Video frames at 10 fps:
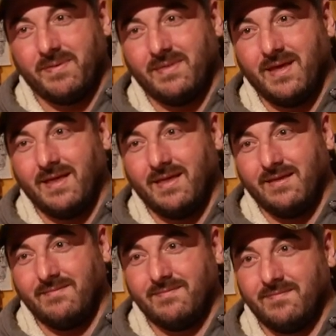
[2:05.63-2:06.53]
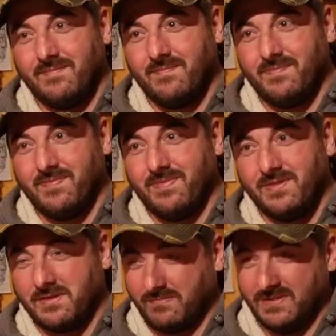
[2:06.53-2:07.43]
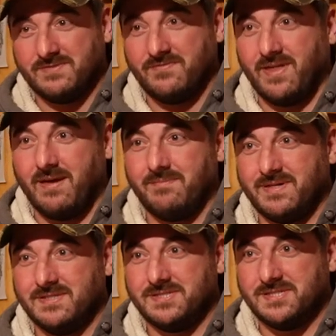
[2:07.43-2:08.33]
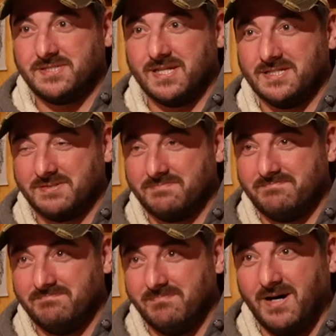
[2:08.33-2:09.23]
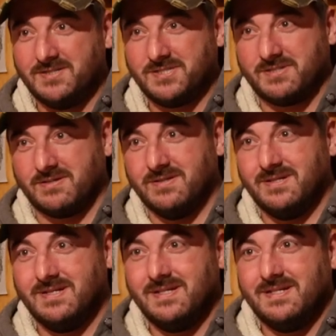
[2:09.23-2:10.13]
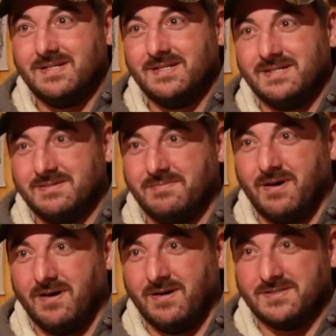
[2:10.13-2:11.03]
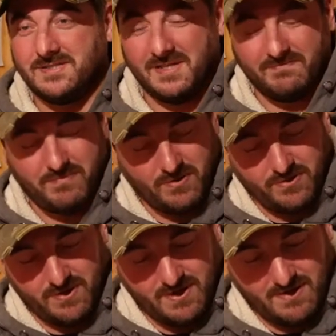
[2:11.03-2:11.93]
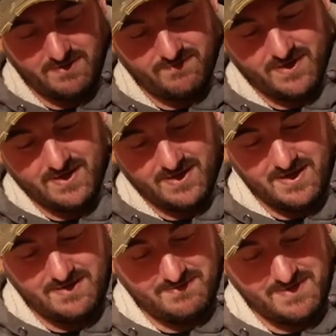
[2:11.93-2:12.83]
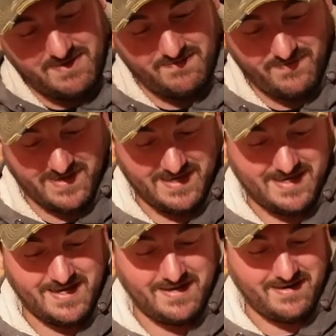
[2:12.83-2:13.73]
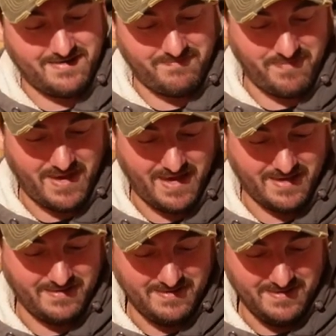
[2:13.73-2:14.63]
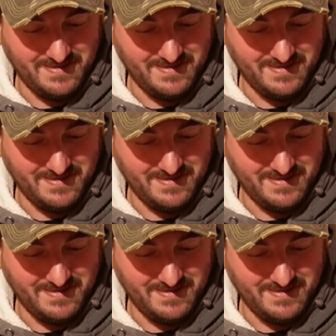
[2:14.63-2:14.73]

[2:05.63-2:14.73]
And there's a reason for that, because this thing is a monster. It's like Bertha here, if I can get it out of the bag.